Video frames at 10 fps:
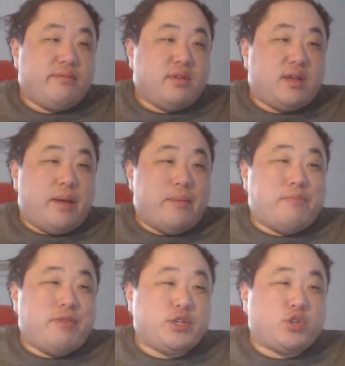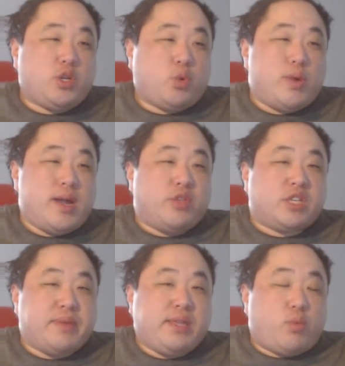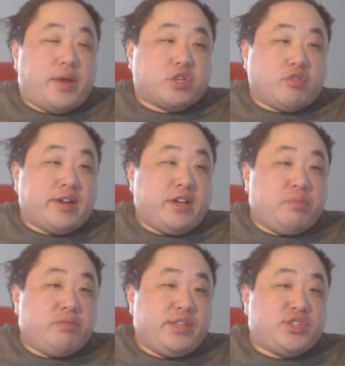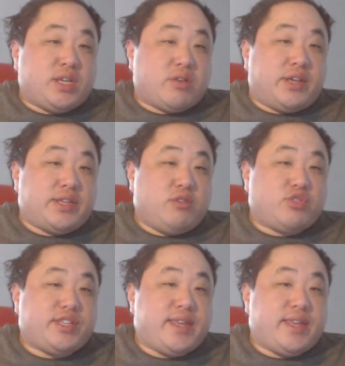I'm pretty sure you're aware of this, but either way, just click on completed series and you'll see